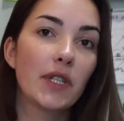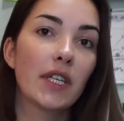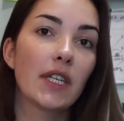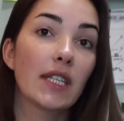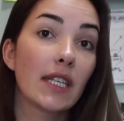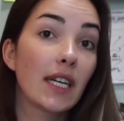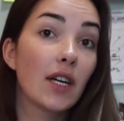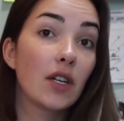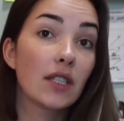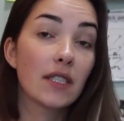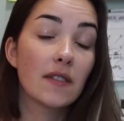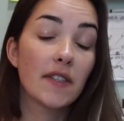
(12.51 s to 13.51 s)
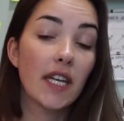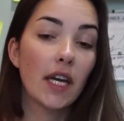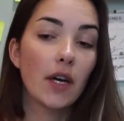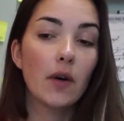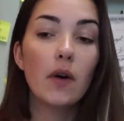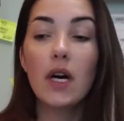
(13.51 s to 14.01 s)
for clicking on this
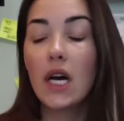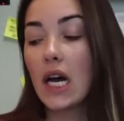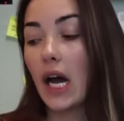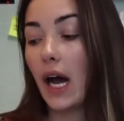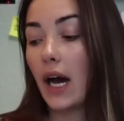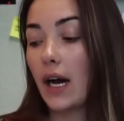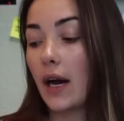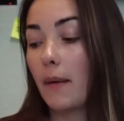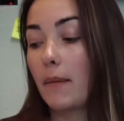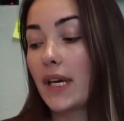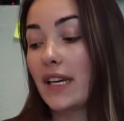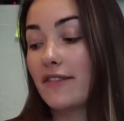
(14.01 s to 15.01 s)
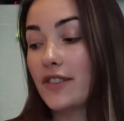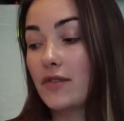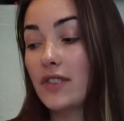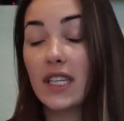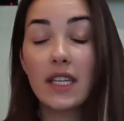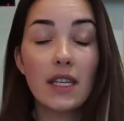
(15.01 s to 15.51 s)
video. If you
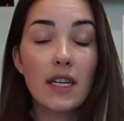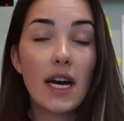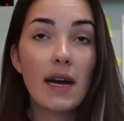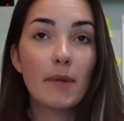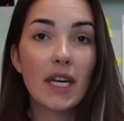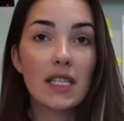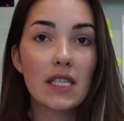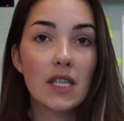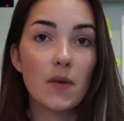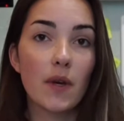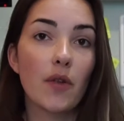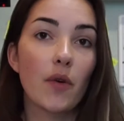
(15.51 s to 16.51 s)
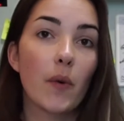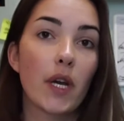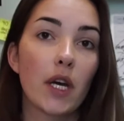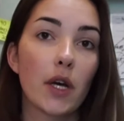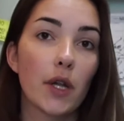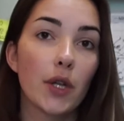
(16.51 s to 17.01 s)
did, I'm guessing you either want
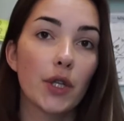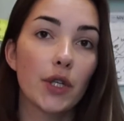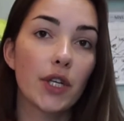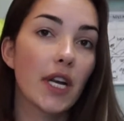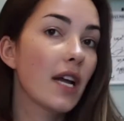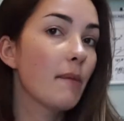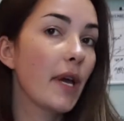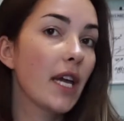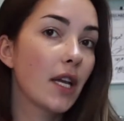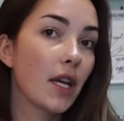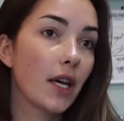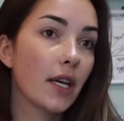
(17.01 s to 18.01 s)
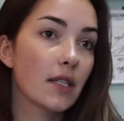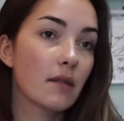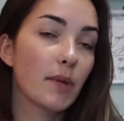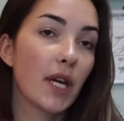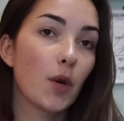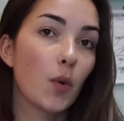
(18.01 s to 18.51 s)
to learn how to paint a custom
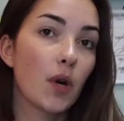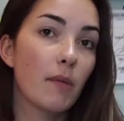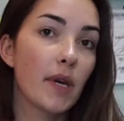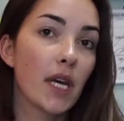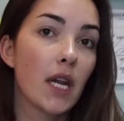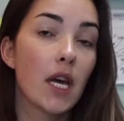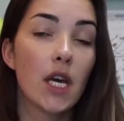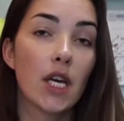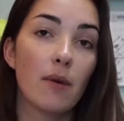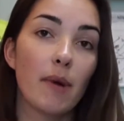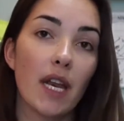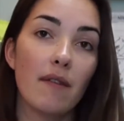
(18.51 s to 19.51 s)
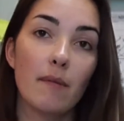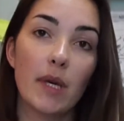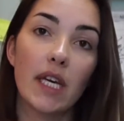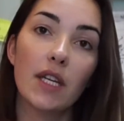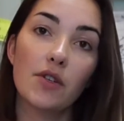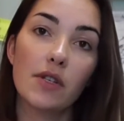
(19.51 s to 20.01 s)
painted ornament, you might even
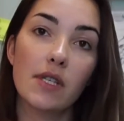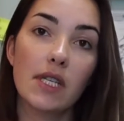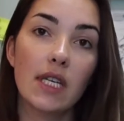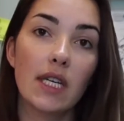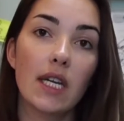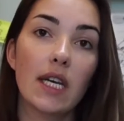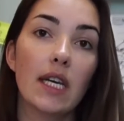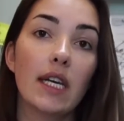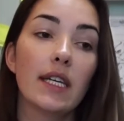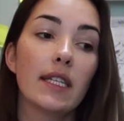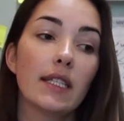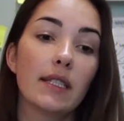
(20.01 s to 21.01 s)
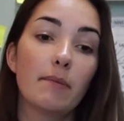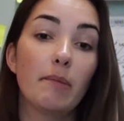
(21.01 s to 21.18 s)
be interested in